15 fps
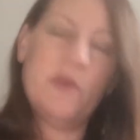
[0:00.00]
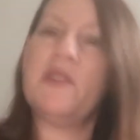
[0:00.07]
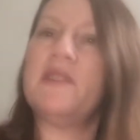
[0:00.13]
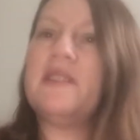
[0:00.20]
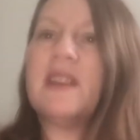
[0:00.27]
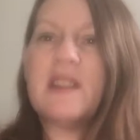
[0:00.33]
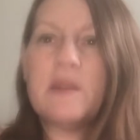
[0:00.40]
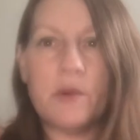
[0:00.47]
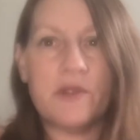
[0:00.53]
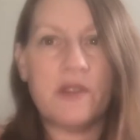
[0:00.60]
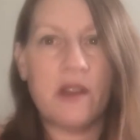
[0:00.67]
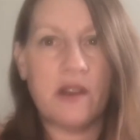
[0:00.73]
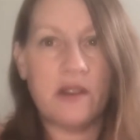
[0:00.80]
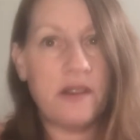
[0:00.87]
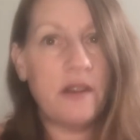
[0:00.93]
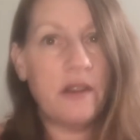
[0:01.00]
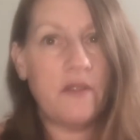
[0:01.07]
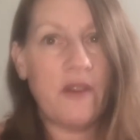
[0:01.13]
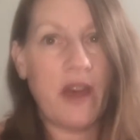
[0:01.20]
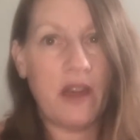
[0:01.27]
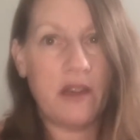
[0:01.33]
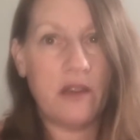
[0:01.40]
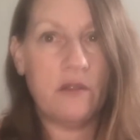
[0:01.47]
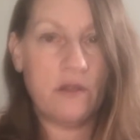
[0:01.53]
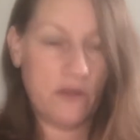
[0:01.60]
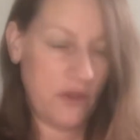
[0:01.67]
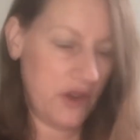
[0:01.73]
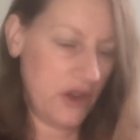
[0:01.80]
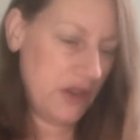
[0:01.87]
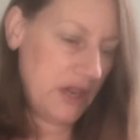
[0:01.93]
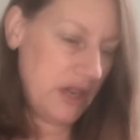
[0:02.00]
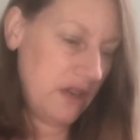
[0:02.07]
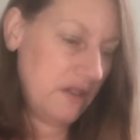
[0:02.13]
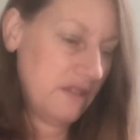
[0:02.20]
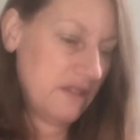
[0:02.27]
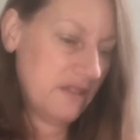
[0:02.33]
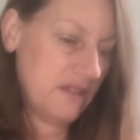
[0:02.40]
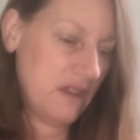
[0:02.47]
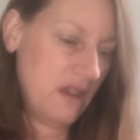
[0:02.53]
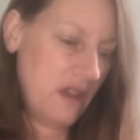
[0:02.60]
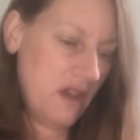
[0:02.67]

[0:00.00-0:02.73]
which is 6% daily value of your needs.